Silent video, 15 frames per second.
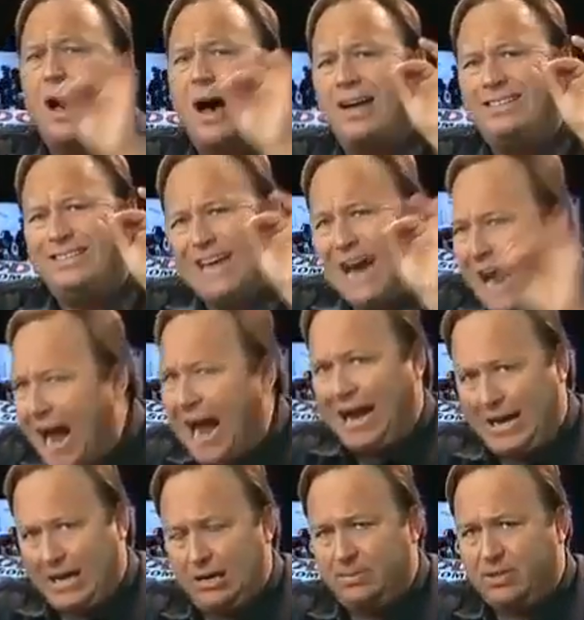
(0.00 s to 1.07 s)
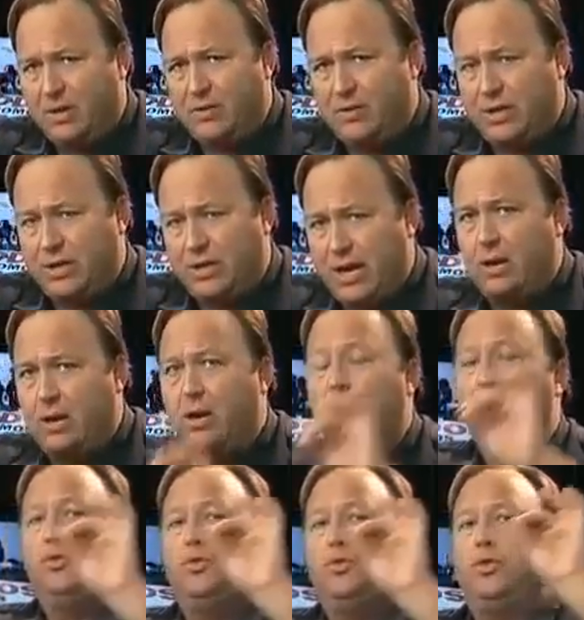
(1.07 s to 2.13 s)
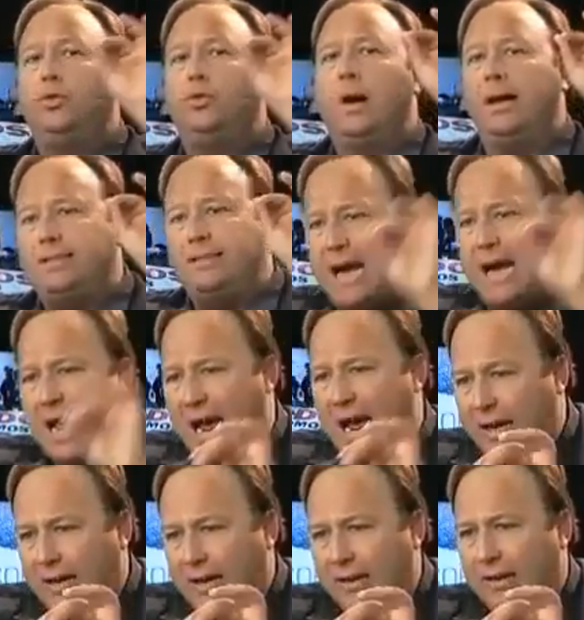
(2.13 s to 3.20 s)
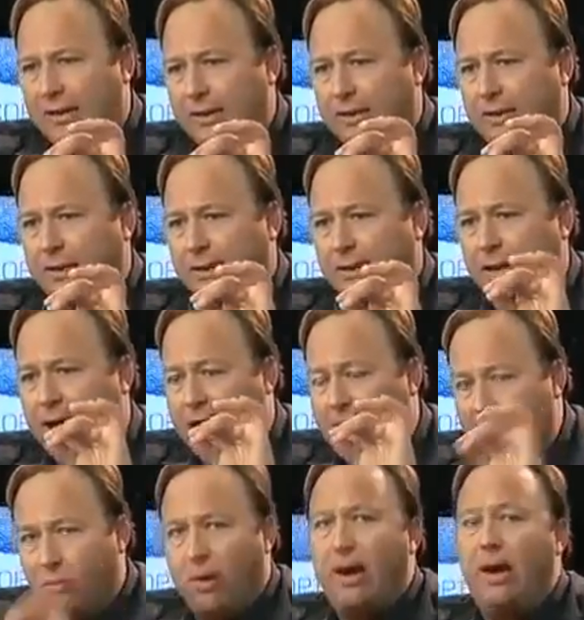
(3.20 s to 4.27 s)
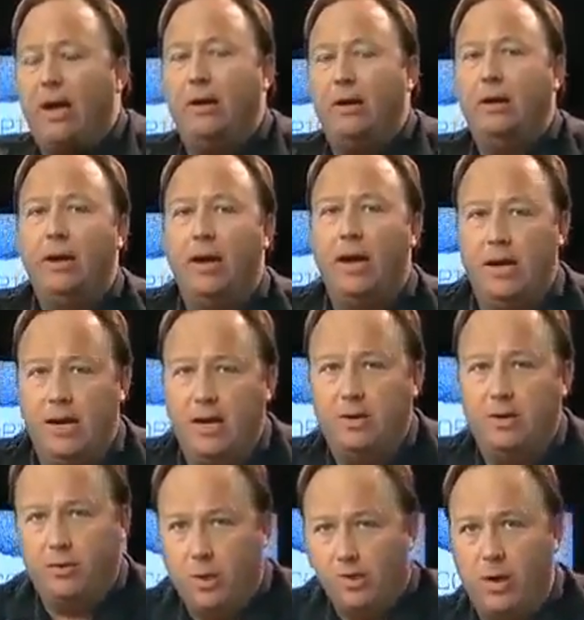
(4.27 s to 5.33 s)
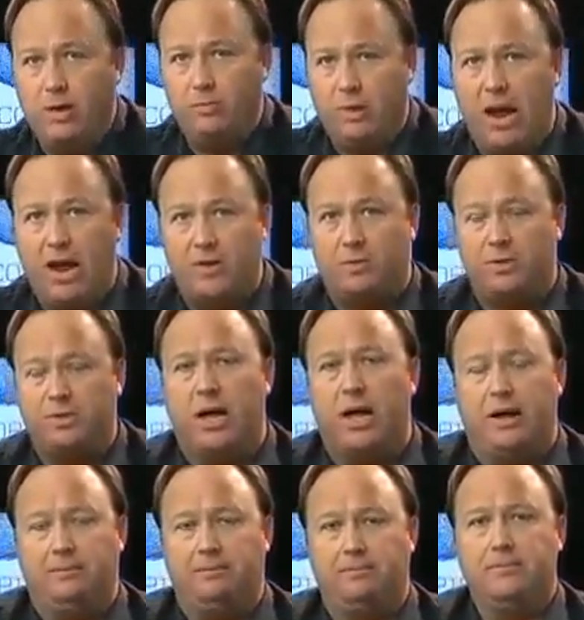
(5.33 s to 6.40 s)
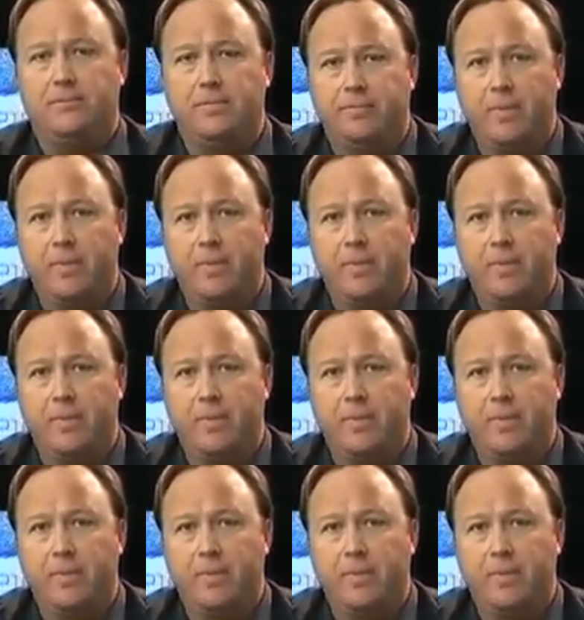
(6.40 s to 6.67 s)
Let me say this again. To attack Iran, and he didn't do it and had to resign.